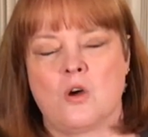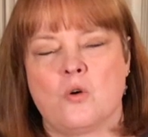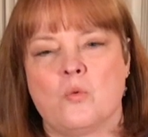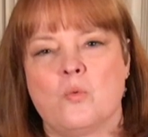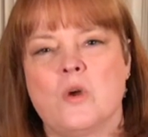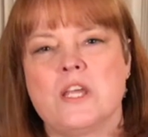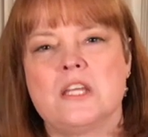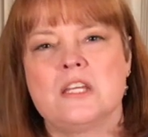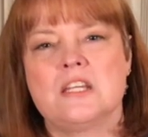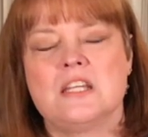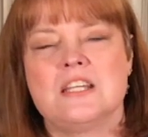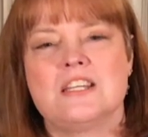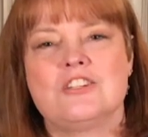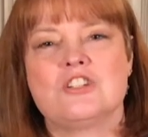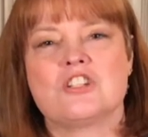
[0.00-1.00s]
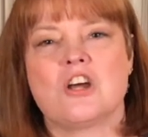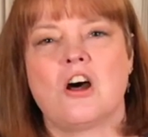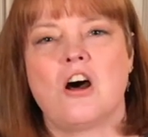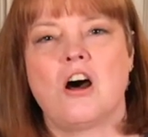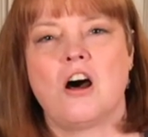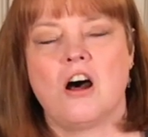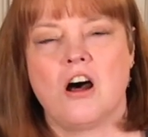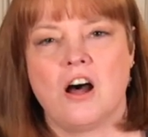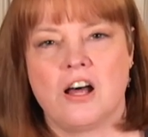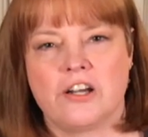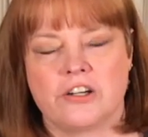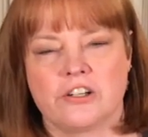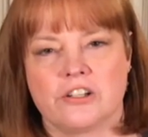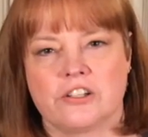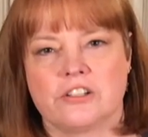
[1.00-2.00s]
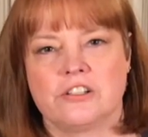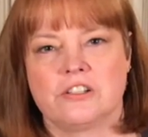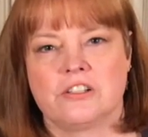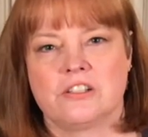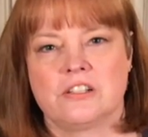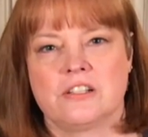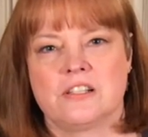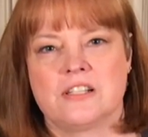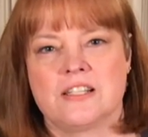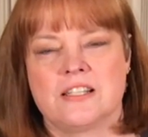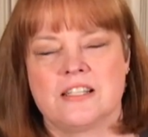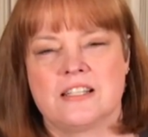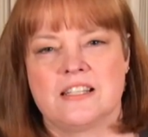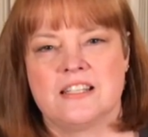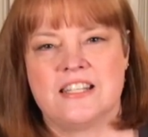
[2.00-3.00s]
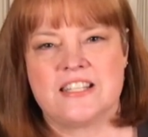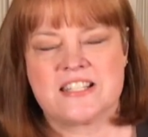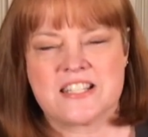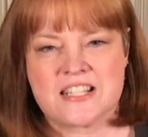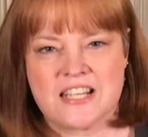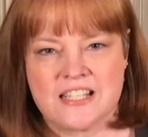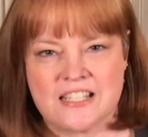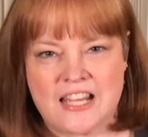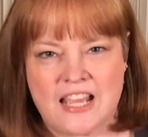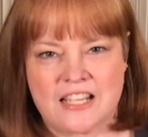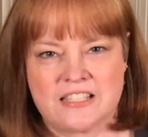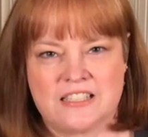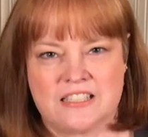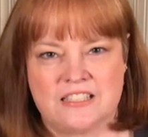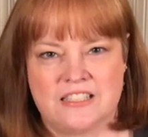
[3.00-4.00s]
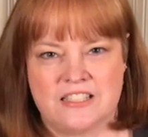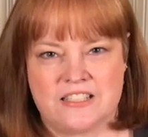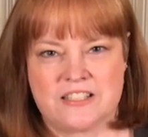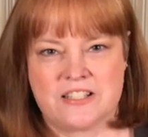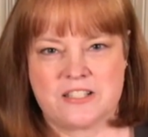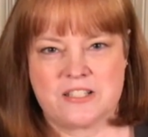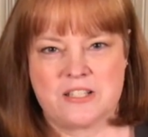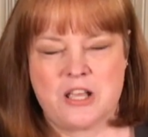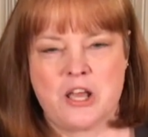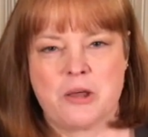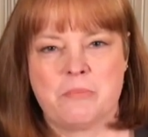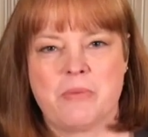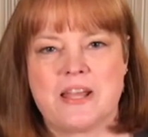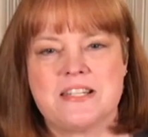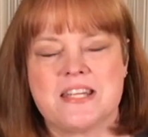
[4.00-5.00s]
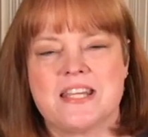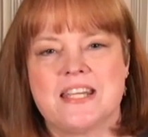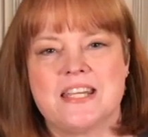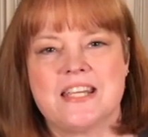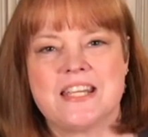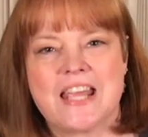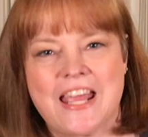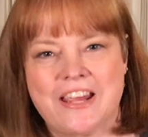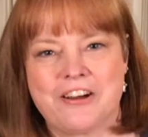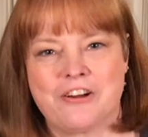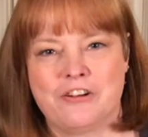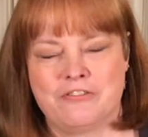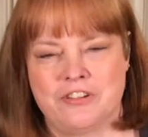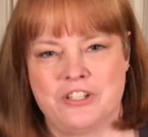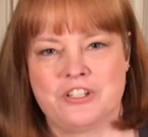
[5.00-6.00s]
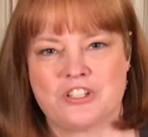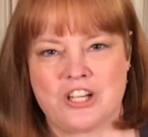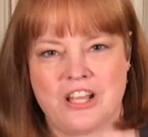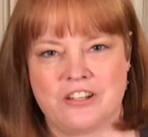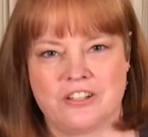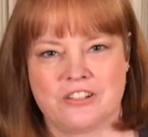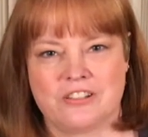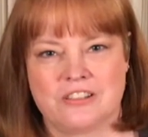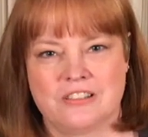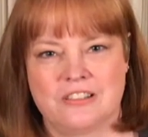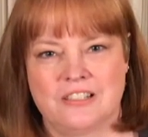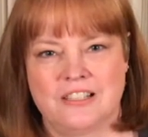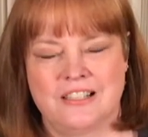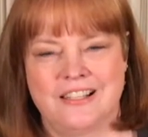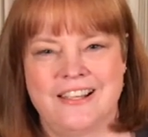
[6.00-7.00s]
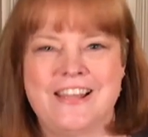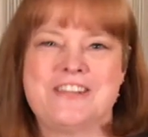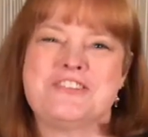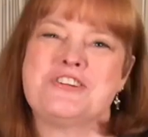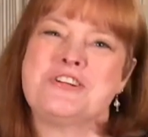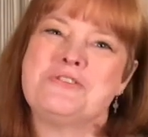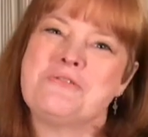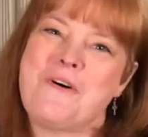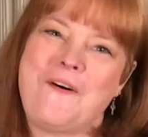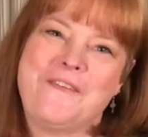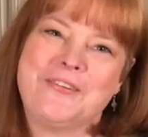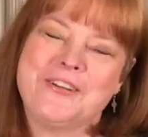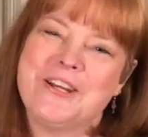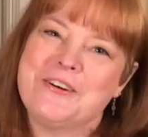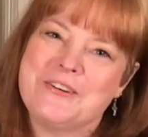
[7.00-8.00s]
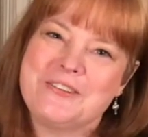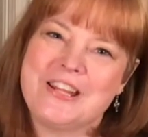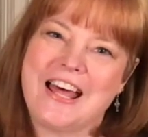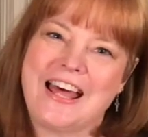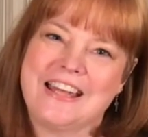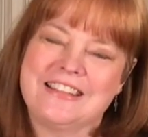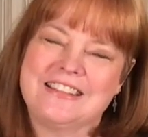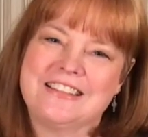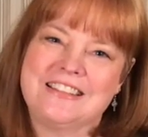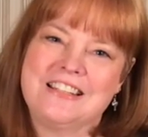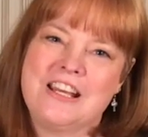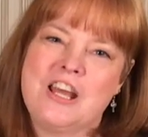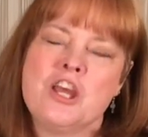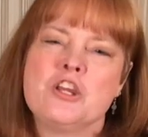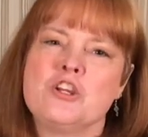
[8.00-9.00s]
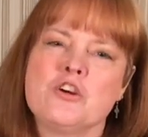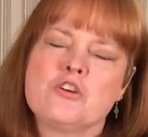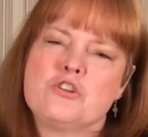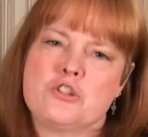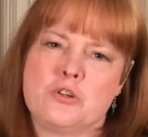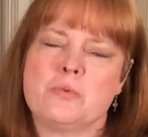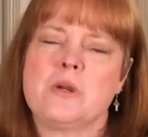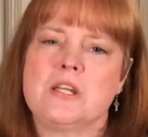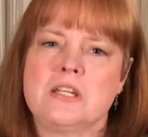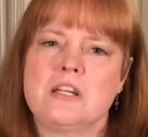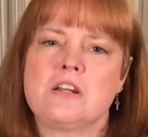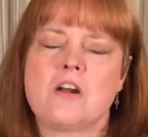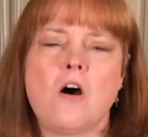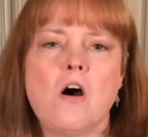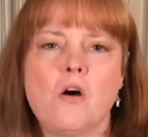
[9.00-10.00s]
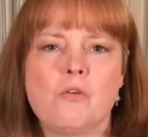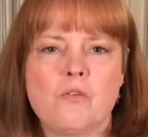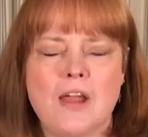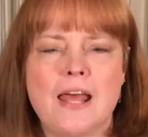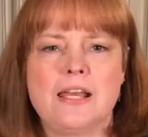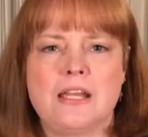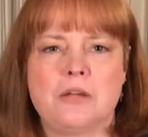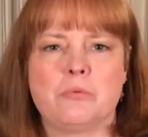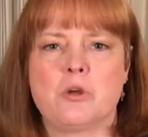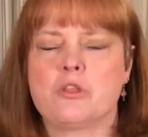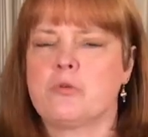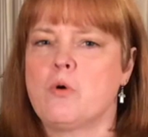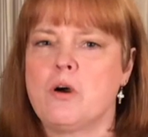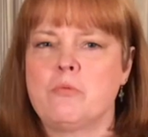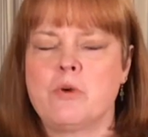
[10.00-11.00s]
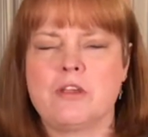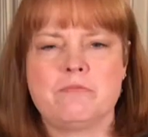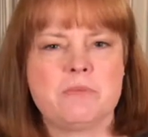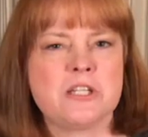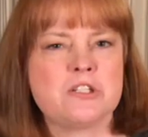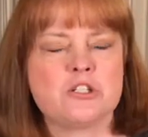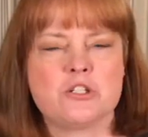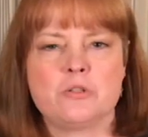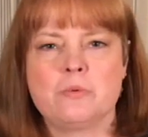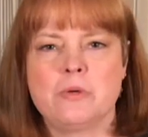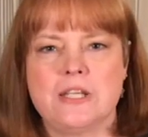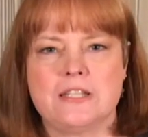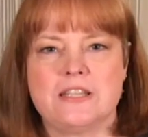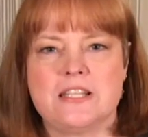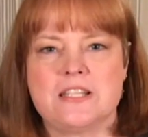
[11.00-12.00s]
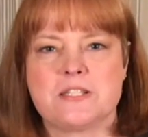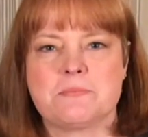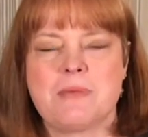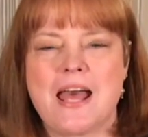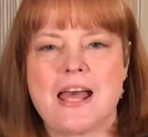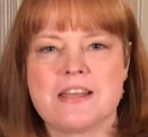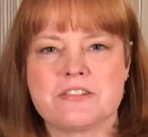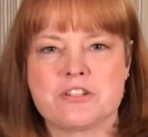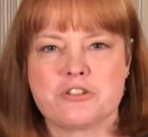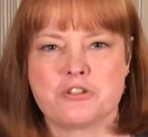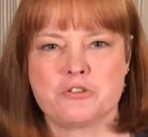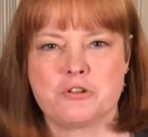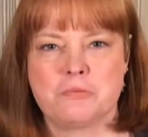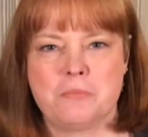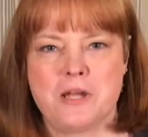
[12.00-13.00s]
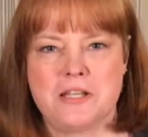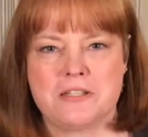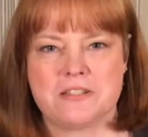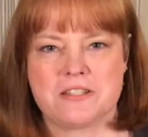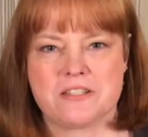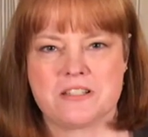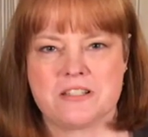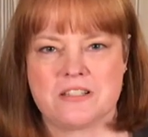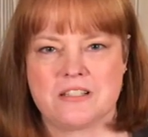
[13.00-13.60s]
We need to honor this connectedness by taking care of each other. And you all know that. You're doing it already with what we've been doing these past 3 months.